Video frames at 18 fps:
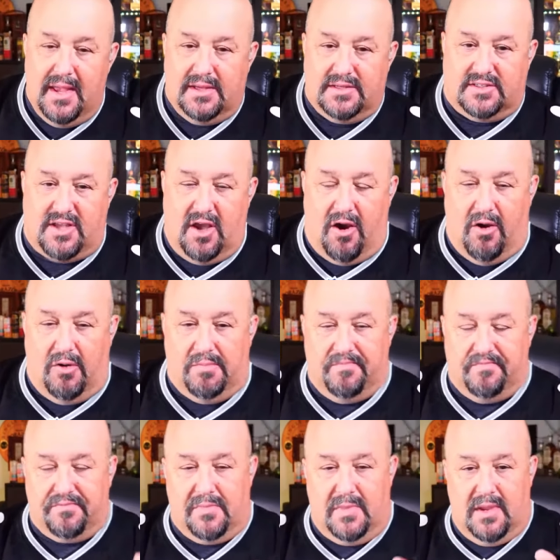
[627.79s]

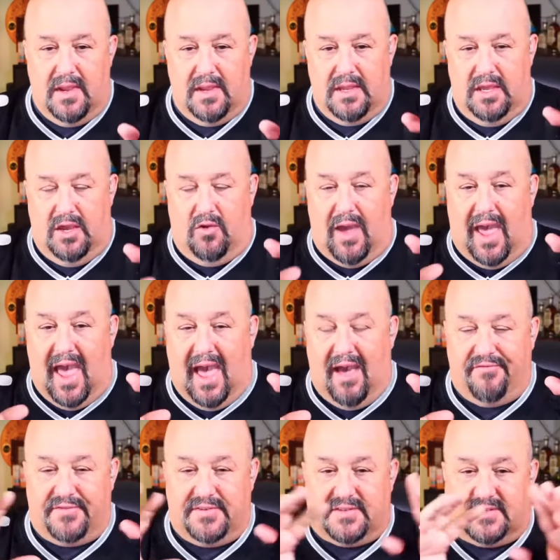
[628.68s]
So you
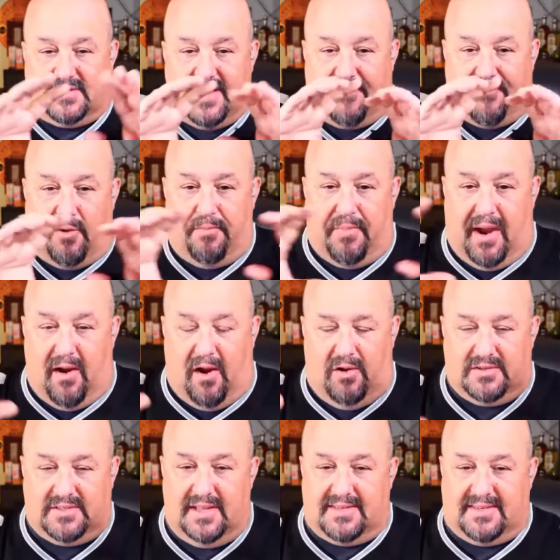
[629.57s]
have several
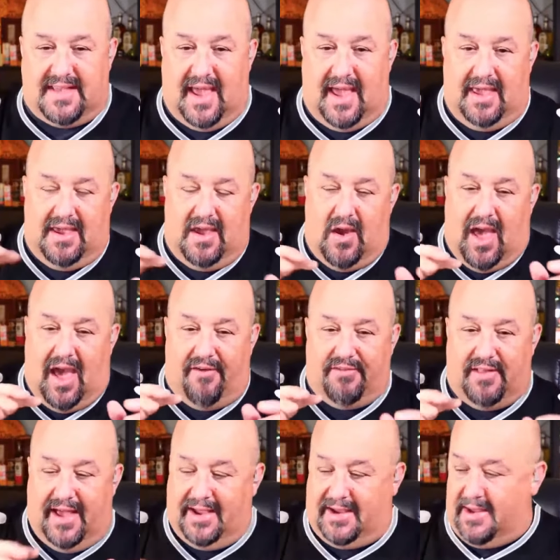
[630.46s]
barrels. Let's say you
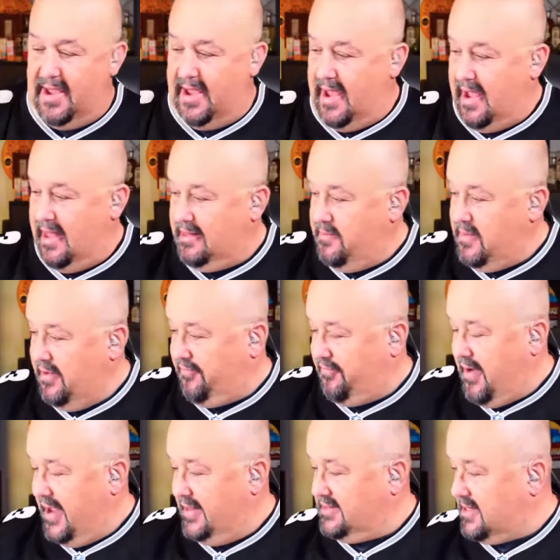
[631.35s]
have let me
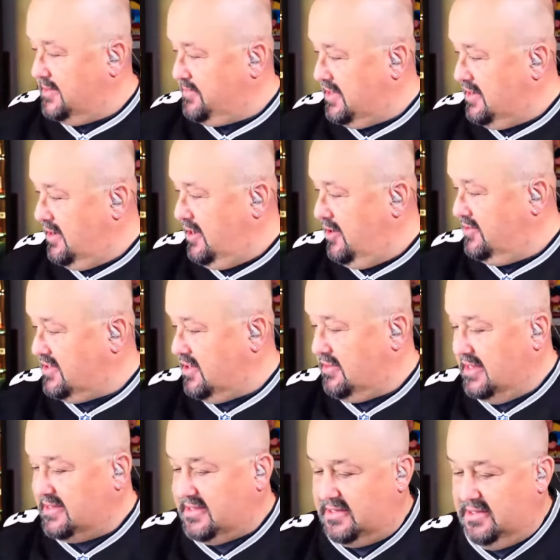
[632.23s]
find something to use here.
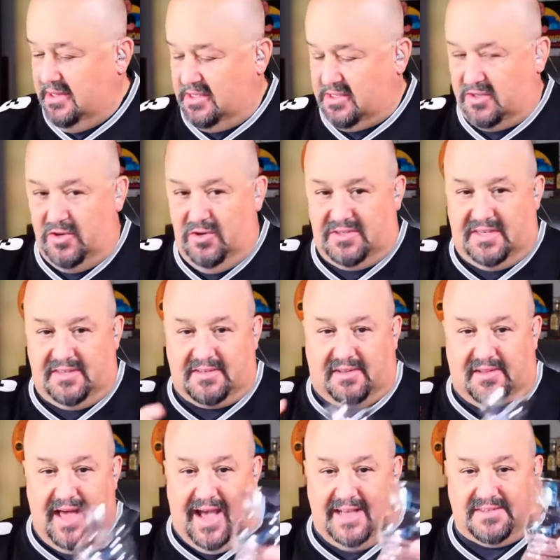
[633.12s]
Let's use these
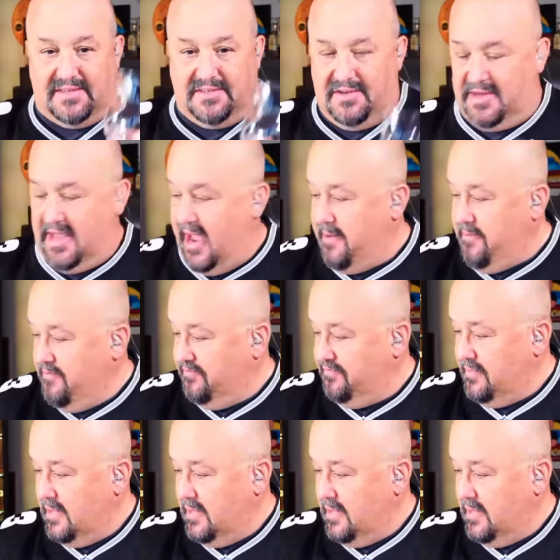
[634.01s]
glasses, okay?